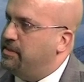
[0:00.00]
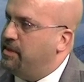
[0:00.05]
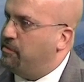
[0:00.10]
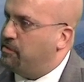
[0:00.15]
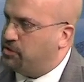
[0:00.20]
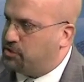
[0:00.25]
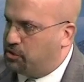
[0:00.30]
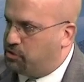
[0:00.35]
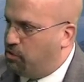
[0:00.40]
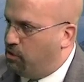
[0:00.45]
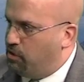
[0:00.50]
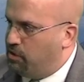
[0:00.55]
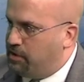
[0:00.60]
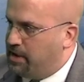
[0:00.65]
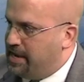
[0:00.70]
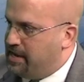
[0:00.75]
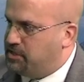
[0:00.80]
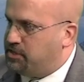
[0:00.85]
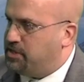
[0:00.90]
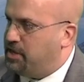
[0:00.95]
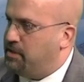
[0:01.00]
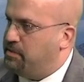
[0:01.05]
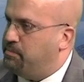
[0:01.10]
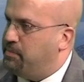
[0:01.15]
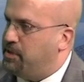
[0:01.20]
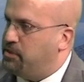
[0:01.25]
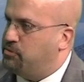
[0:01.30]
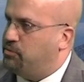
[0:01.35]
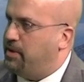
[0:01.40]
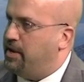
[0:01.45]
There is a correlation
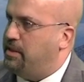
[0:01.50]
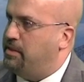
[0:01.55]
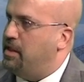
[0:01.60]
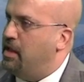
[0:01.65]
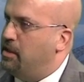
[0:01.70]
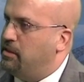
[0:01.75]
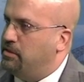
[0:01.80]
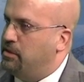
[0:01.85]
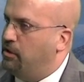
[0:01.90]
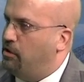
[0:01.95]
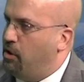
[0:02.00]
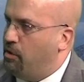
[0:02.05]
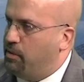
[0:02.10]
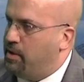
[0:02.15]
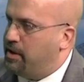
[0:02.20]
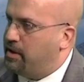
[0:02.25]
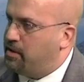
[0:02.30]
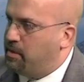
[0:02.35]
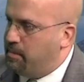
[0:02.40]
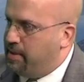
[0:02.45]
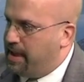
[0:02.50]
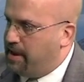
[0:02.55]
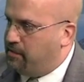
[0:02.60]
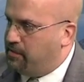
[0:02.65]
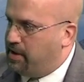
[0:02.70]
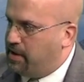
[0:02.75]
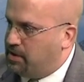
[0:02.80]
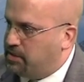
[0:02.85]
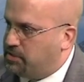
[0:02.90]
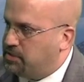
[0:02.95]
between the low-income
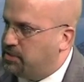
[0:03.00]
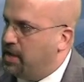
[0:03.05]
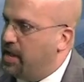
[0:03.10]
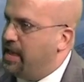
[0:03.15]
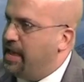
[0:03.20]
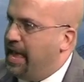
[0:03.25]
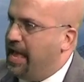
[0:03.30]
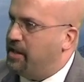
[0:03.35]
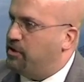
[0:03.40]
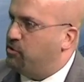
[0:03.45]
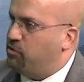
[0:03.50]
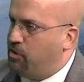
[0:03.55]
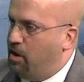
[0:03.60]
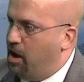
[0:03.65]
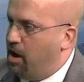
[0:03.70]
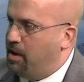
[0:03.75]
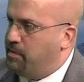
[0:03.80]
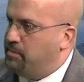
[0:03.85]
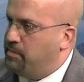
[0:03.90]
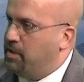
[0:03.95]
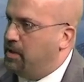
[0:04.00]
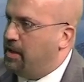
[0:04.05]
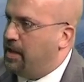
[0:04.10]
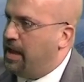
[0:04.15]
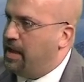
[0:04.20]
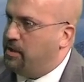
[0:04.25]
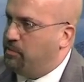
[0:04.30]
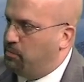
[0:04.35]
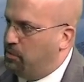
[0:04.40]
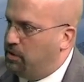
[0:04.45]
areas and crime,
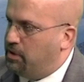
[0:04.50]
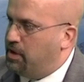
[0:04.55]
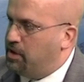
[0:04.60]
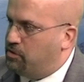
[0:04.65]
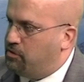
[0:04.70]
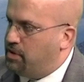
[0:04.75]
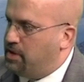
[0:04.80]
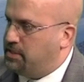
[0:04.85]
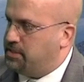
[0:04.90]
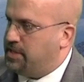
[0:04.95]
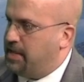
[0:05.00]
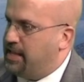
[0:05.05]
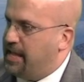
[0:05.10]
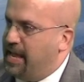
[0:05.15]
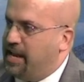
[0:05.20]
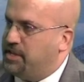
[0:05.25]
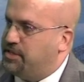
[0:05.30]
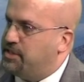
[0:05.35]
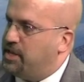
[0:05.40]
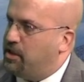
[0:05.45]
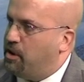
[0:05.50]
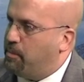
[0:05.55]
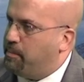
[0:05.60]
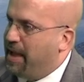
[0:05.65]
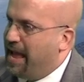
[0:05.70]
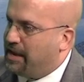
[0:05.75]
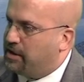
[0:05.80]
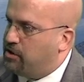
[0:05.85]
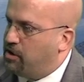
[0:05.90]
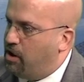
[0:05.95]
and it will increase it. And it's in our
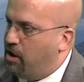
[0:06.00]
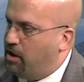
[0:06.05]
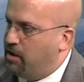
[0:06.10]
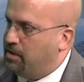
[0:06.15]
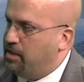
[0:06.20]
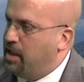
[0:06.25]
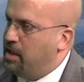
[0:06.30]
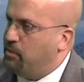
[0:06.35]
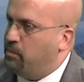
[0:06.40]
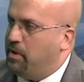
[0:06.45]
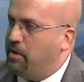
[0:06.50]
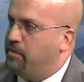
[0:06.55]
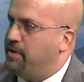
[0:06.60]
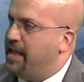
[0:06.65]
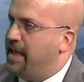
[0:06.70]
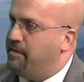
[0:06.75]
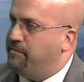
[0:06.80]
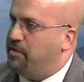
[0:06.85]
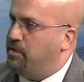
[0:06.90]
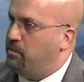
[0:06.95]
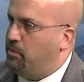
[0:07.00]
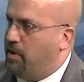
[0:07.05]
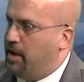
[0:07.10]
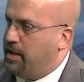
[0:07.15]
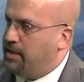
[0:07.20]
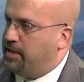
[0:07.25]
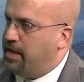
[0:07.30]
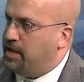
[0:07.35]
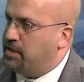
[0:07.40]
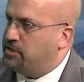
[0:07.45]
backyard. We already have it in
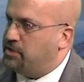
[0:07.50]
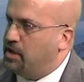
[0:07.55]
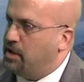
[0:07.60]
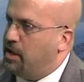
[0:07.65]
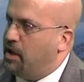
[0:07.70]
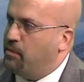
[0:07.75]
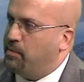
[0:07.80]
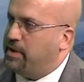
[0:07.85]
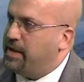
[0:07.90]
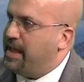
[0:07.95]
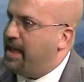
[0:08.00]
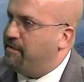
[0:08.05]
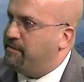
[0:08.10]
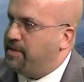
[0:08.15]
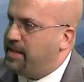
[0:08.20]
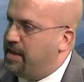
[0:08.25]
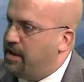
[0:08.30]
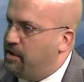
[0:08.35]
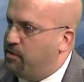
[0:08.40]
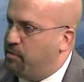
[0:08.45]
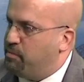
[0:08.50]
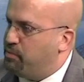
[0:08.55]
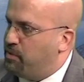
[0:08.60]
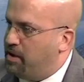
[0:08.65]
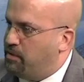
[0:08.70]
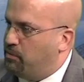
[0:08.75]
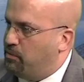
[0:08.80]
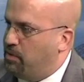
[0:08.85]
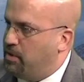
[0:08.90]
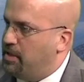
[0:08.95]
Wyandanch, and we're going to have it here in
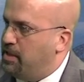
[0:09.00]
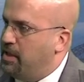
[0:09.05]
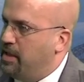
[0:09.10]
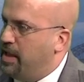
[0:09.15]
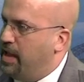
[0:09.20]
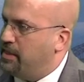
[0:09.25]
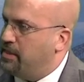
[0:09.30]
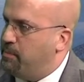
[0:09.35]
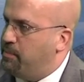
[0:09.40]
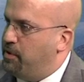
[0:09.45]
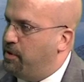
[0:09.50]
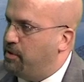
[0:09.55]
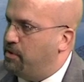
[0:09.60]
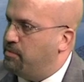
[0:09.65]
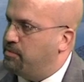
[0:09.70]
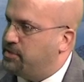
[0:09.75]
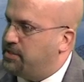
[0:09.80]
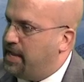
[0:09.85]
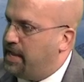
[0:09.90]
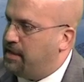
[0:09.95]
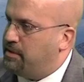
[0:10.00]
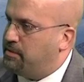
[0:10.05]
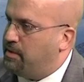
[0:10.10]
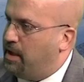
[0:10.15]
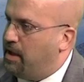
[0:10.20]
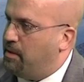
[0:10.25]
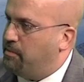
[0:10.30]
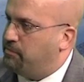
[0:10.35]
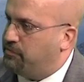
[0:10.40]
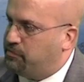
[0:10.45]
Brentwood at the Pilgrim State,
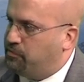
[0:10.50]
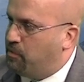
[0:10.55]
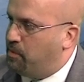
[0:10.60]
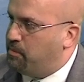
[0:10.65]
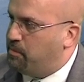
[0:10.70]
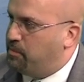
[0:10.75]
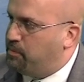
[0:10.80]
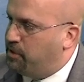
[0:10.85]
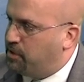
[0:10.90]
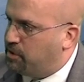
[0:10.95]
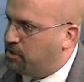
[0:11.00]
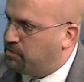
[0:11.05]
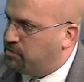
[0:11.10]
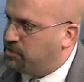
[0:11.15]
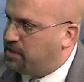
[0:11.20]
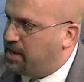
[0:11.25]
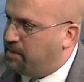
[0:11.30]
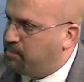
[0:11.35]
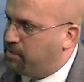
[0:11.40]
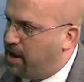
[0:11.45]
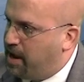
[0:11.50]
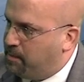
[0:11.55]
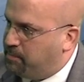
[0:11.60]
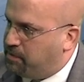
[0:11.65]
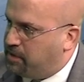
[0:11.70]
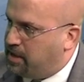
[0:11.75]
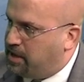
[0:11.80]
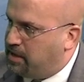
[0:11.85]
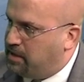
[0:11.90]
former Pilgrim State property.